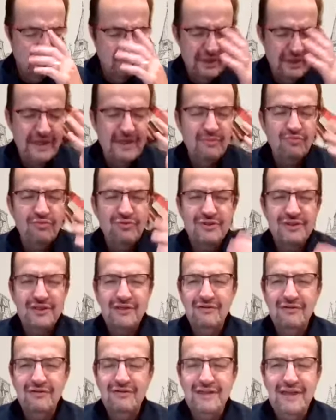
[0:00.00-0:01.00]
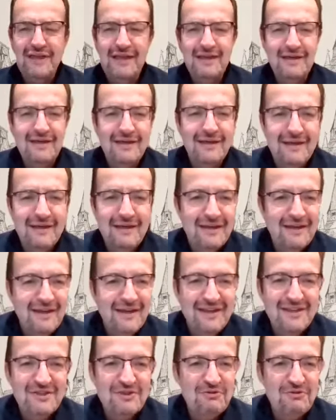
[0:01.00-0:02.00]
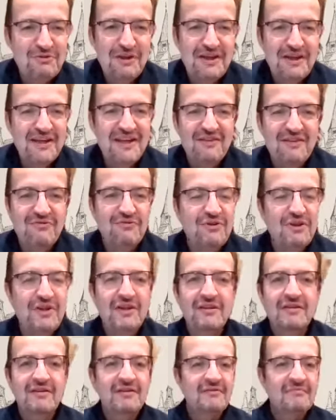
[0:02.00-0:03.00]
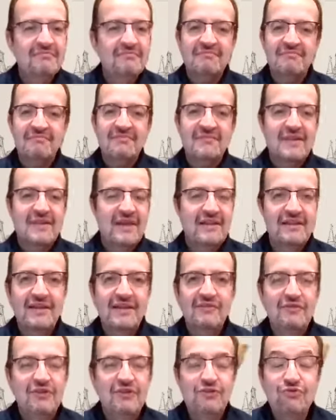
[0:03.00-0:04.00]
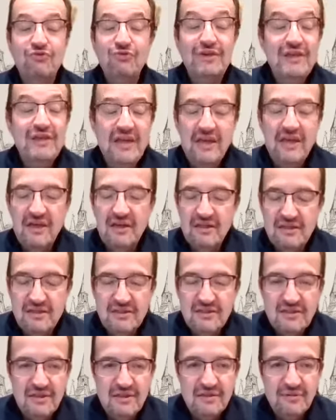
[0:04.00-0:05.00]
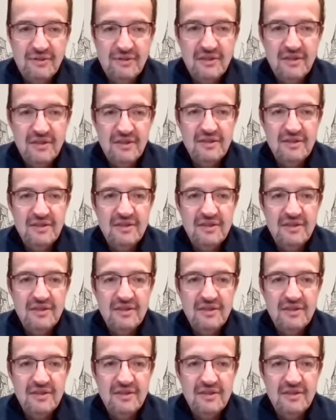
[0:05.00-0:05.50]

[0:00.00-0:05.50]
90% of the data is created every 3 years. I mean,